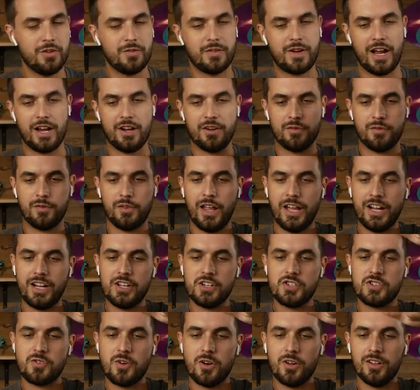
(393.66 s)
you've got your flight
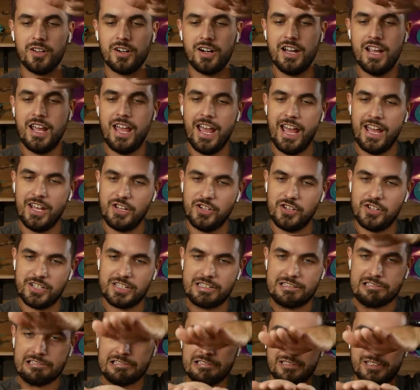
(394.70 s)
controller, and you yeah.
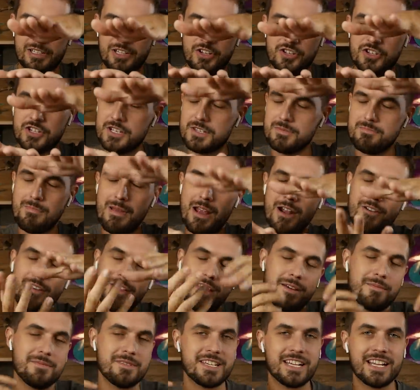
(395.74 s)
just you just marry
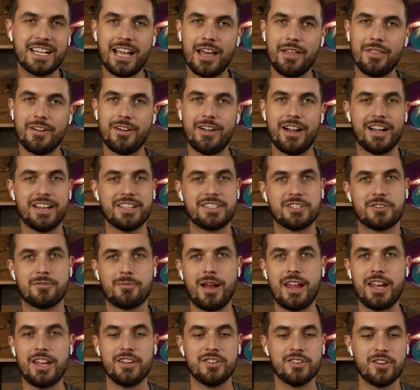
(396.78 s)
yeah. them together, and it's
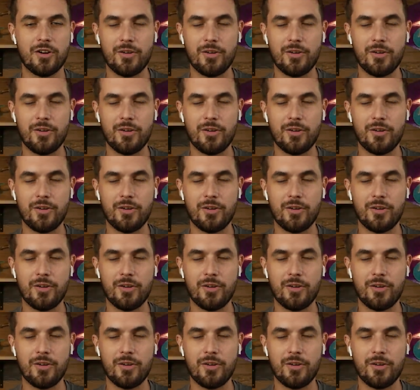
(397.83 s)
great. You